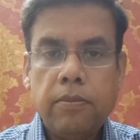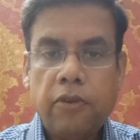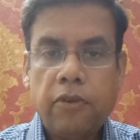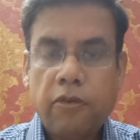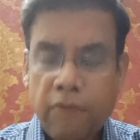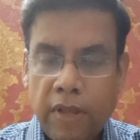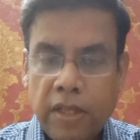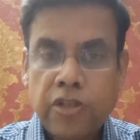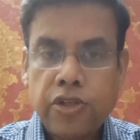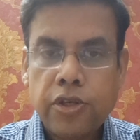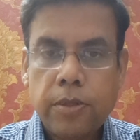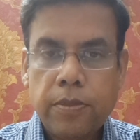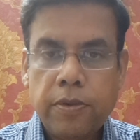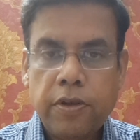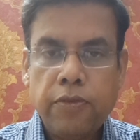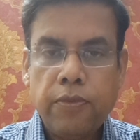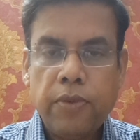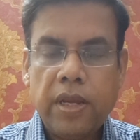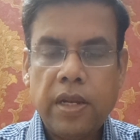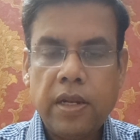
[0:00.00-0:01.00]
venture
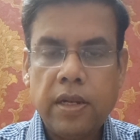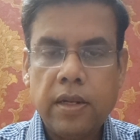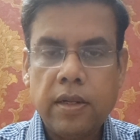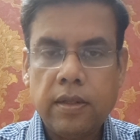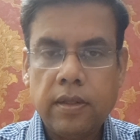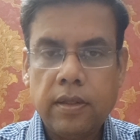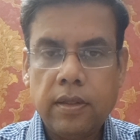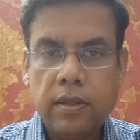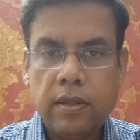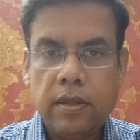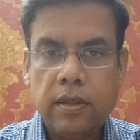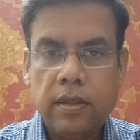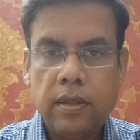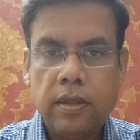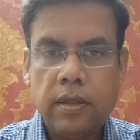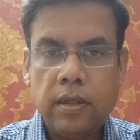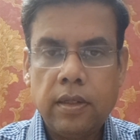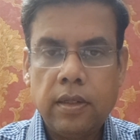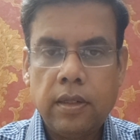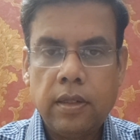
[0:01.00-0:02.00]
between
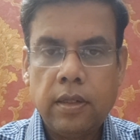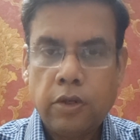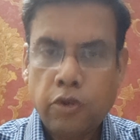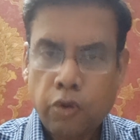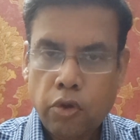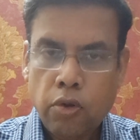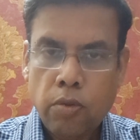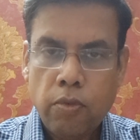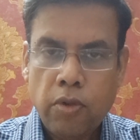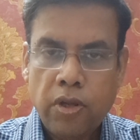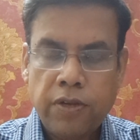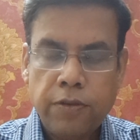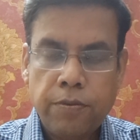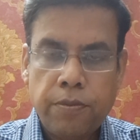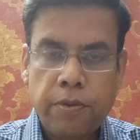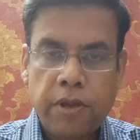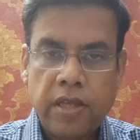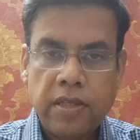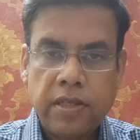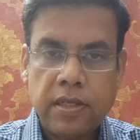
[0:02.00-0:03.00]
Docomo
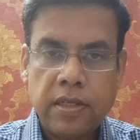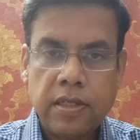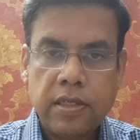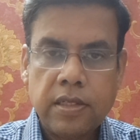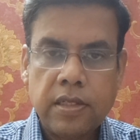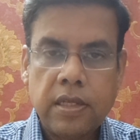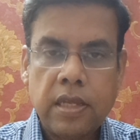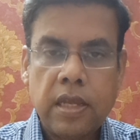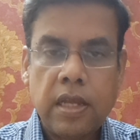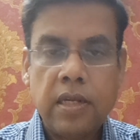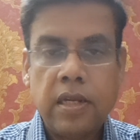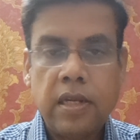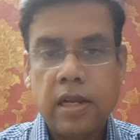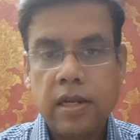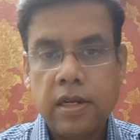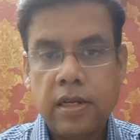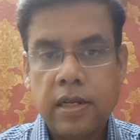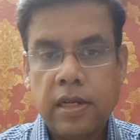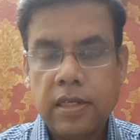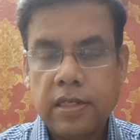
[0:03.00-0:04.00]
Enterprises and
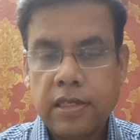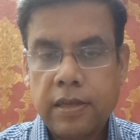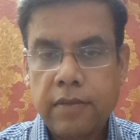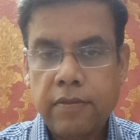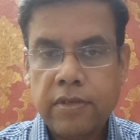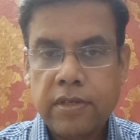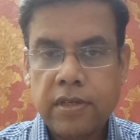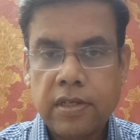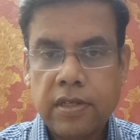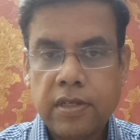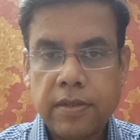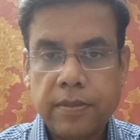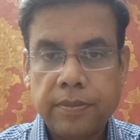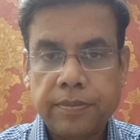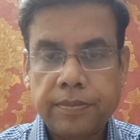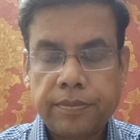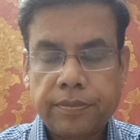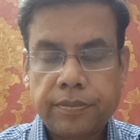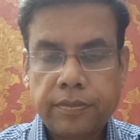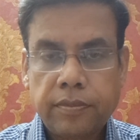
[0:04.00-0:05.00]
Tata Teleservices.
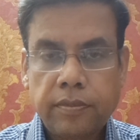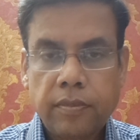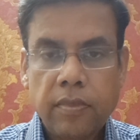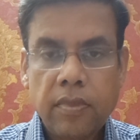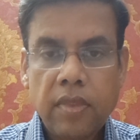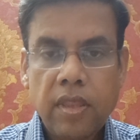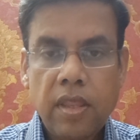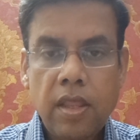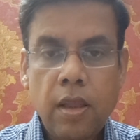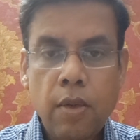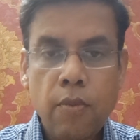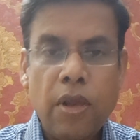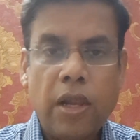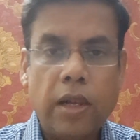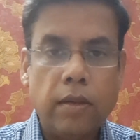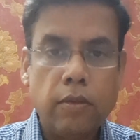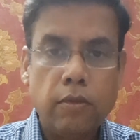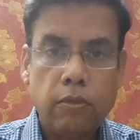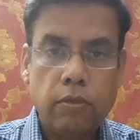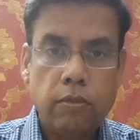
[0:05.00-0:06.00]
Well,
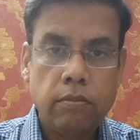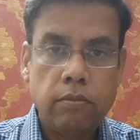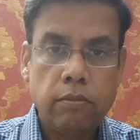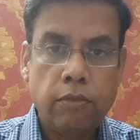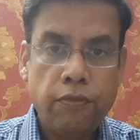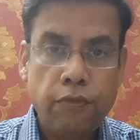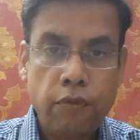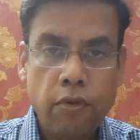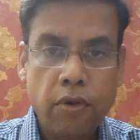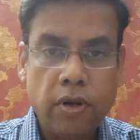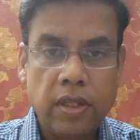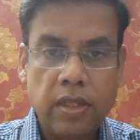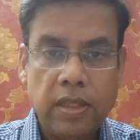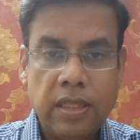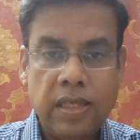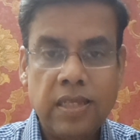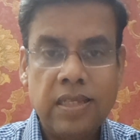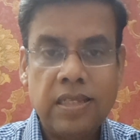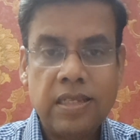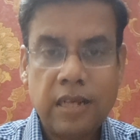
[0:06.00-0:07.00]
before
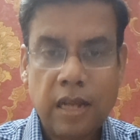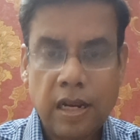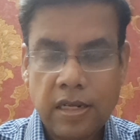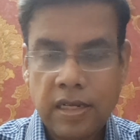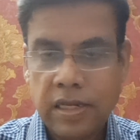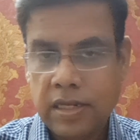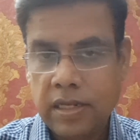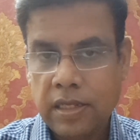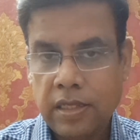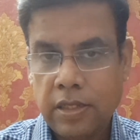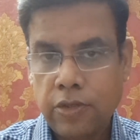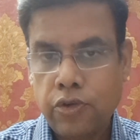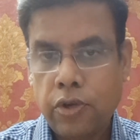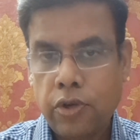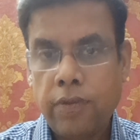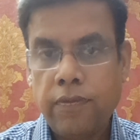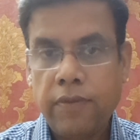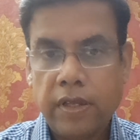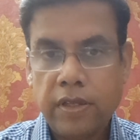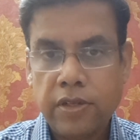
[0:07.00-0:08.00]
they started the
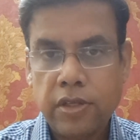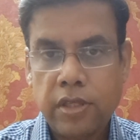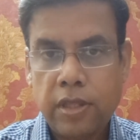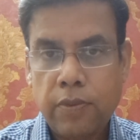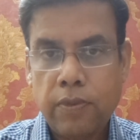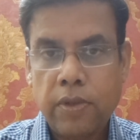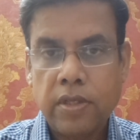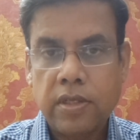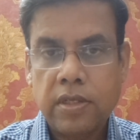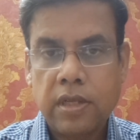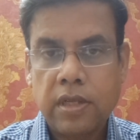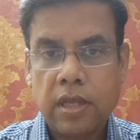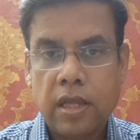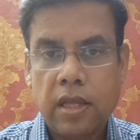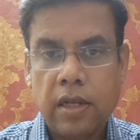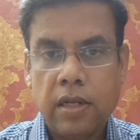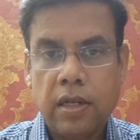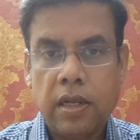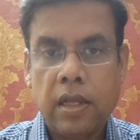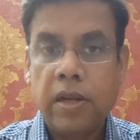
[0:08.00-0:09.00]
joint venture, there was
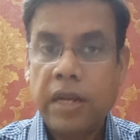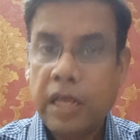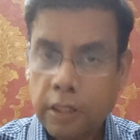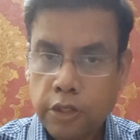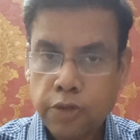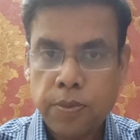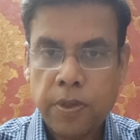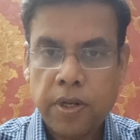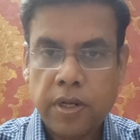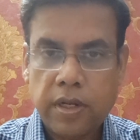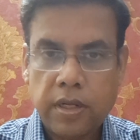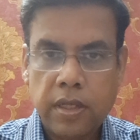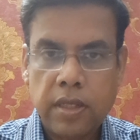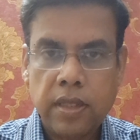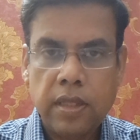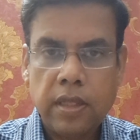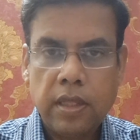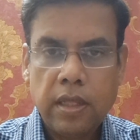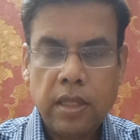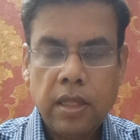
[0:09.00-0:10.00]
an arrangement
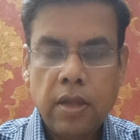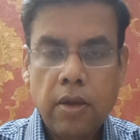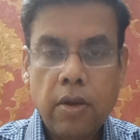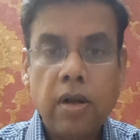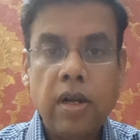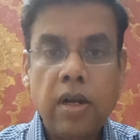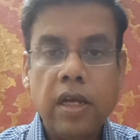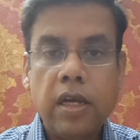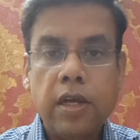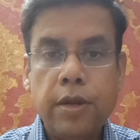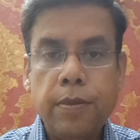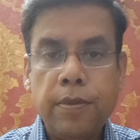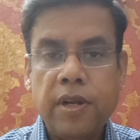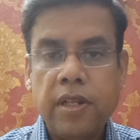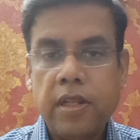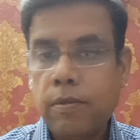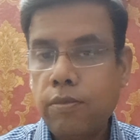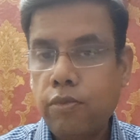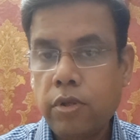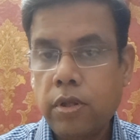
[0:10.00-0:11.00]
or an
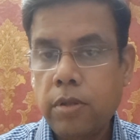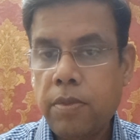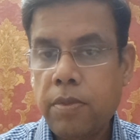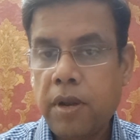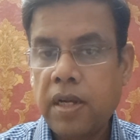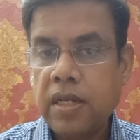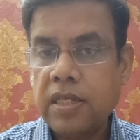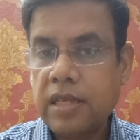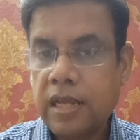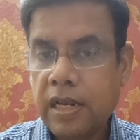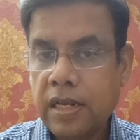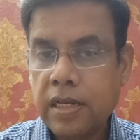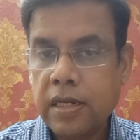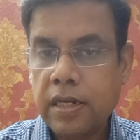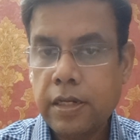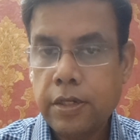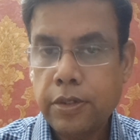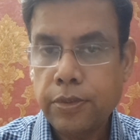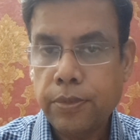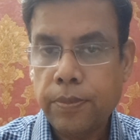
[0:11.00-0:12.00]
agreement that both the parties entered
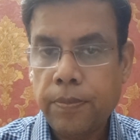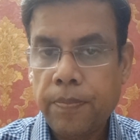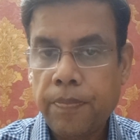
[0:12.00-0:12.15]
into,